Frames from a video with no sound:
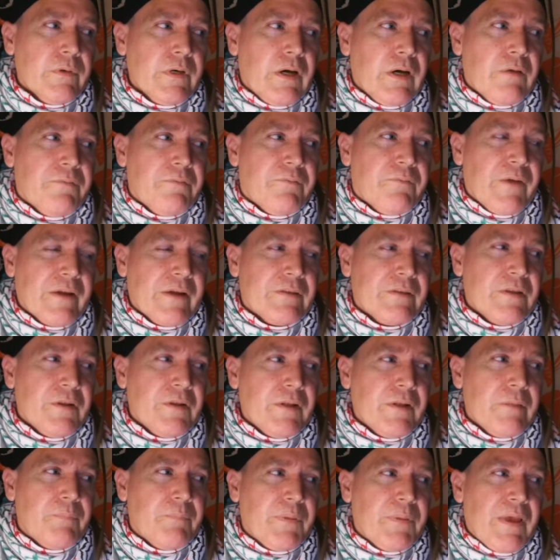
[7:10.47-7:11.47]
affected and
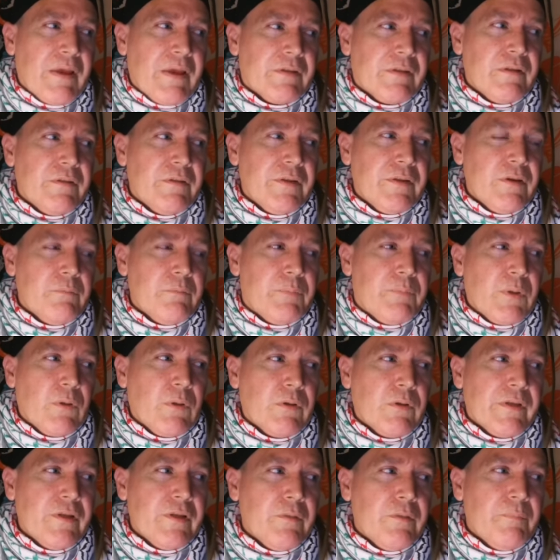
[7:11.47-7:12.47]
impacted the
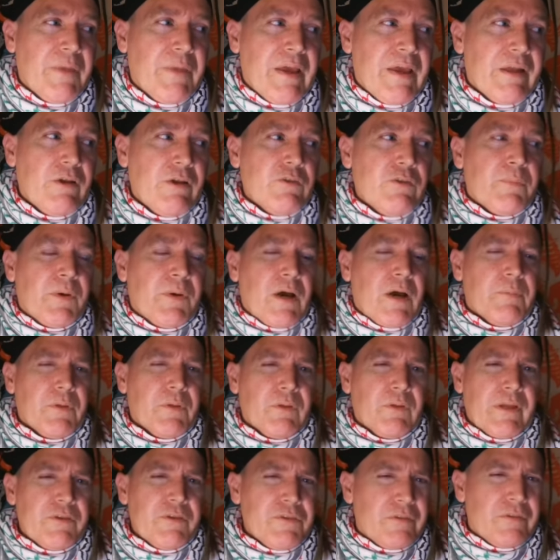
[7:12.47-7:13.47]
ability to manage
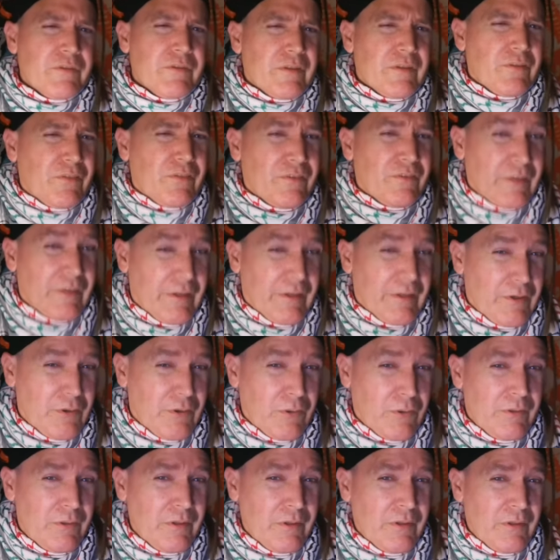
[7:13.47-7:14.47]
populations at
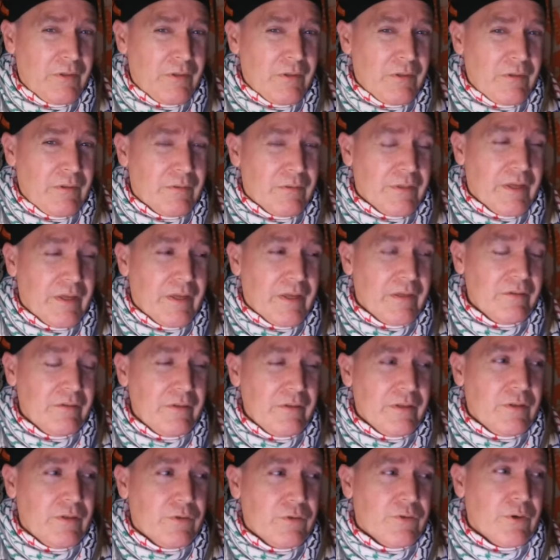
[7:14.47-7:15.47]
scale that
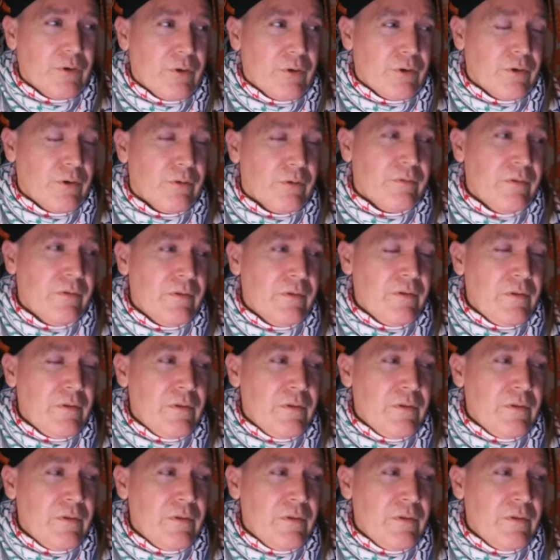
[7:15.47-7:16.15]
in turn,